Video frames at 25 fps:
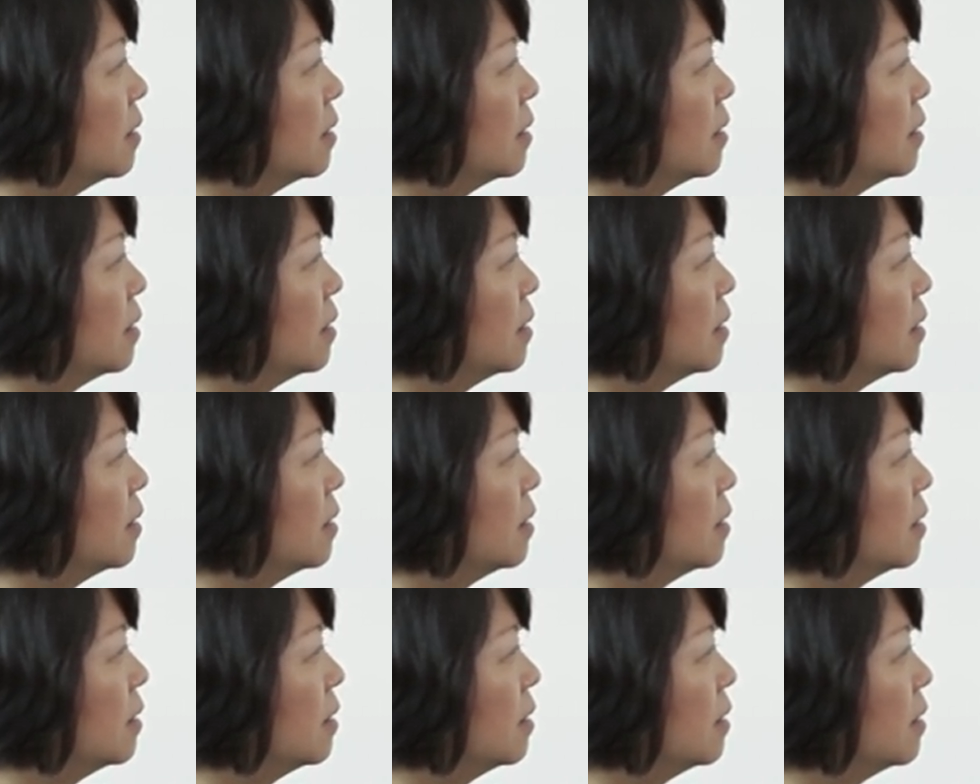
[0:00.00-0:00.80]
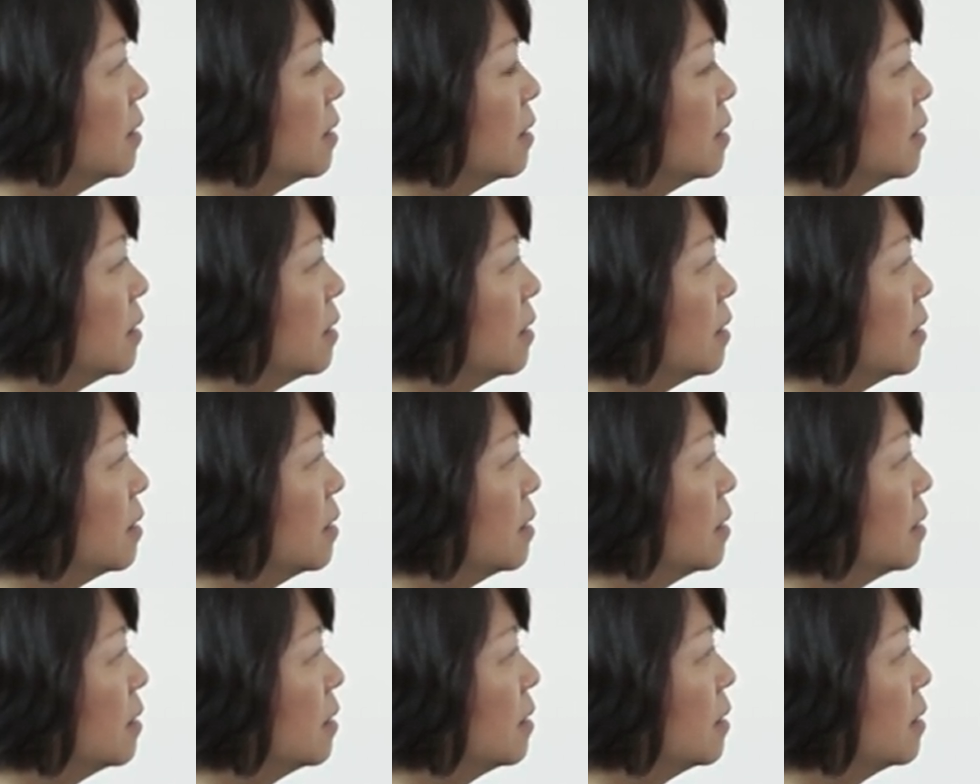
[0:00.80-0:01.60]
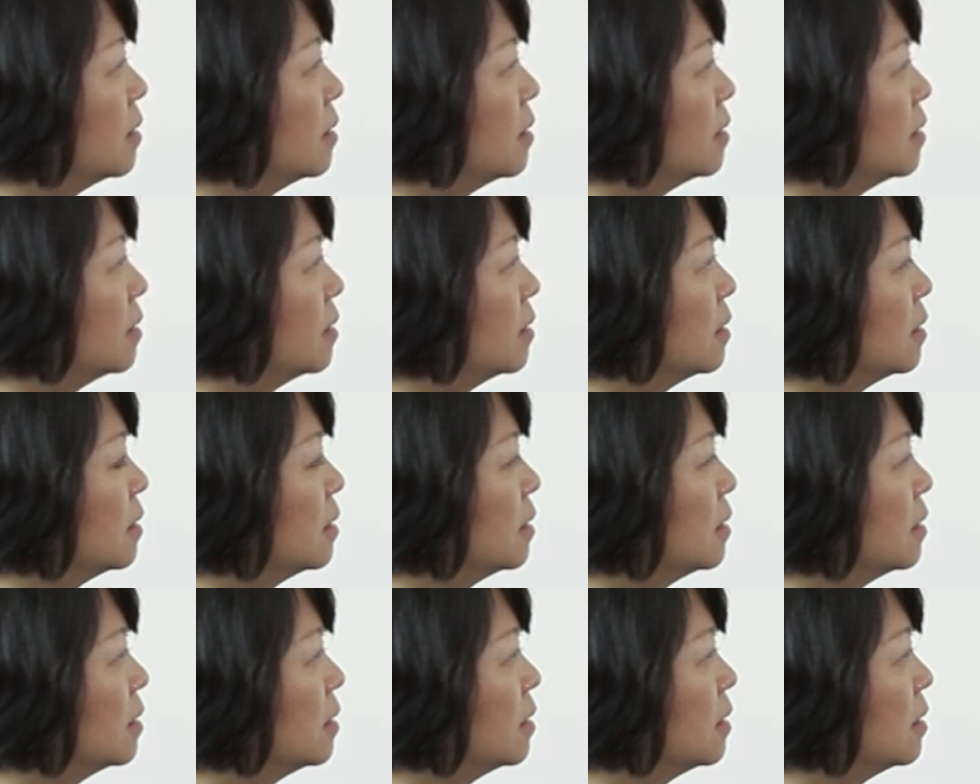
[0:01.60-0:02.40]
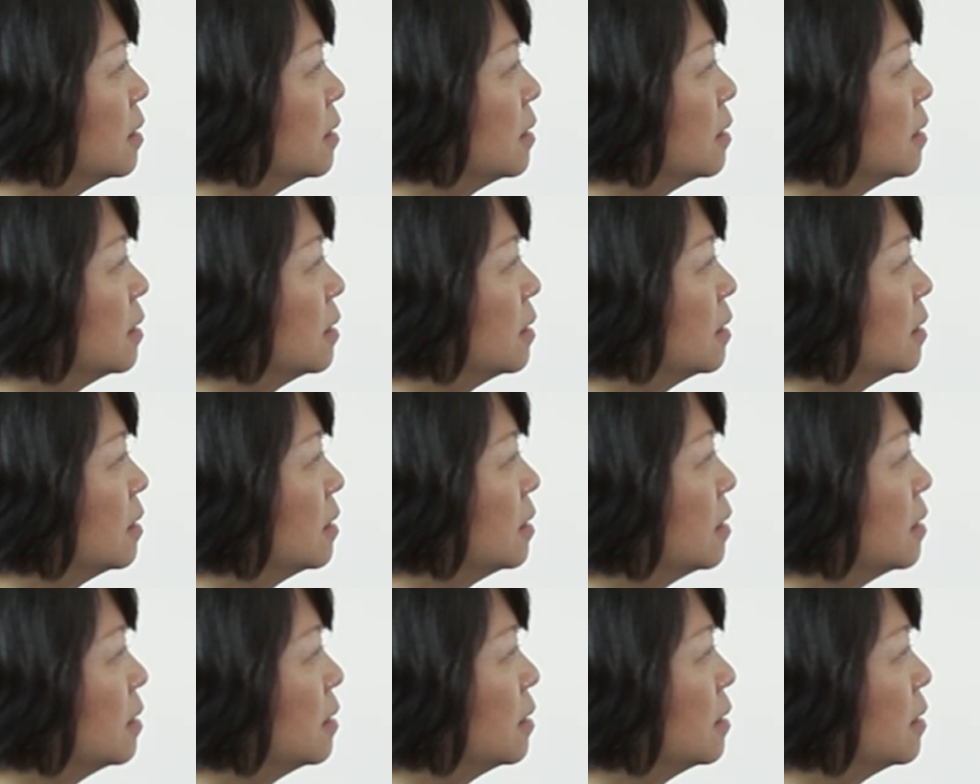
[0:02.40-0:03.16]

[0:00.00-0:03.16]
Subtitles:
(not speaking)